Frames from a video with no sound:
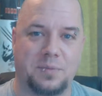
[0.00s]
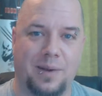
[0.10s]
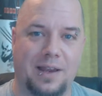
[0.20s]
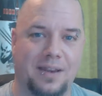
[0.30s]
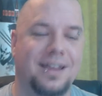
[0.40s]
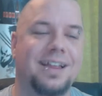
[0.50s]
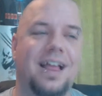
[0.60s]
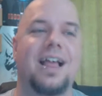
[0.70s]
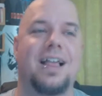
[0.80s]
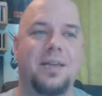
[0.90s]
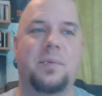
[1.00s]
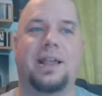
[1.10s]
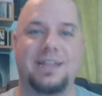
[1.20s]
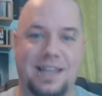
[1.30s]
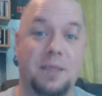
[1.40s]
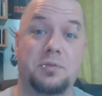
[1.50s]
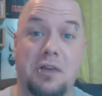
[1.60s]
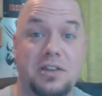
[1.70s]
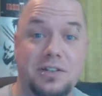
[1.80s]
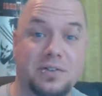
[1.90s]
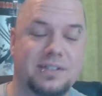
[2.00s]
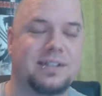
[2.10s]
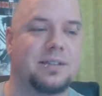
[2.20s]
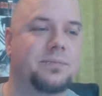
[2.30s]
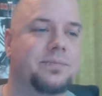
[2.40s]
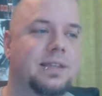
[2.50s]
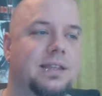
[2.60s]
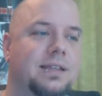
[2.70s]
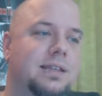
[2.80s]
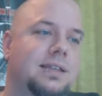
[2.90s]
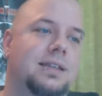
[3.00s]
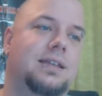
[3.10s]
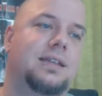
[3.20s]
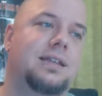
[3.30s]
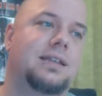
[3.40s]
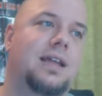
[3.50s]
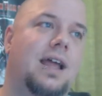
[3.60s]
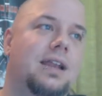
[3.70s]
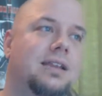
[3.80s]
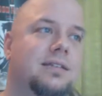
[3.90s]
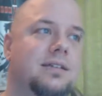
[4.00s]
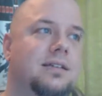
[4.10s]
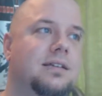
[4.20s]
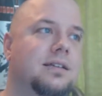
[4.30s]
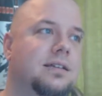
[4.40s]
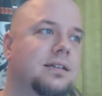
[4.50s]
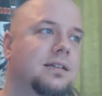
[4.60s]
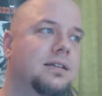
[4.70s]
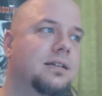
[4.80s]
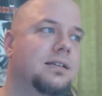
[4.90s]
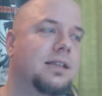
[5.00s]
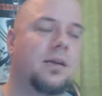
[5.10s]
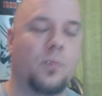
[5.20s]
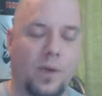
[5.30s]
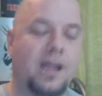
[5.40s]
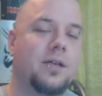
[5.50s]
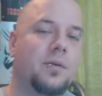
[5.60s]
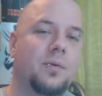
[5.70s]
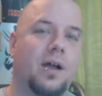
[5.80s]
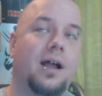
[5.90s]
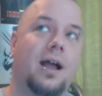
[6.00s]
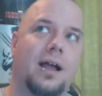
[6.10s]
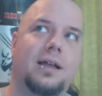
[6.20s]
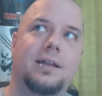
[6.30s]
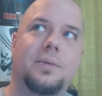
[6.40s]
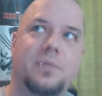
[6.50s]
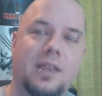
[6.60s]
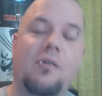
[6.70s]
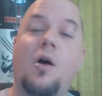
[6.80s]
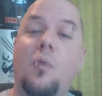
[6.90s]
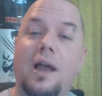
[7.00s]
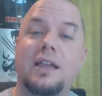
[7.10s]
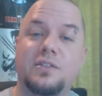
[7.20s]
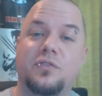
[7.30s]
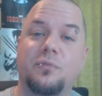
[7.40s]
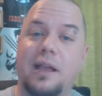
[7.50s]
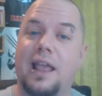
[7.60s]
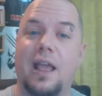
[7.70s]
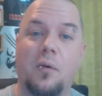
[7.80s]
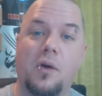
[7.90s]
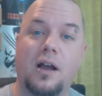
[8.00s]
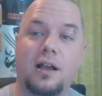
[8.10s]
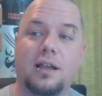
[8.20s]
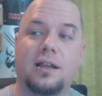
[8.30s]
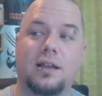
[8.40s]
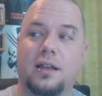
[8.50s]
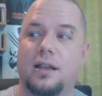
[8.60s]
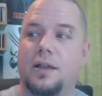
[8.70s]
hours played. Because it keeps crashing all the time. And there are ways of making it work,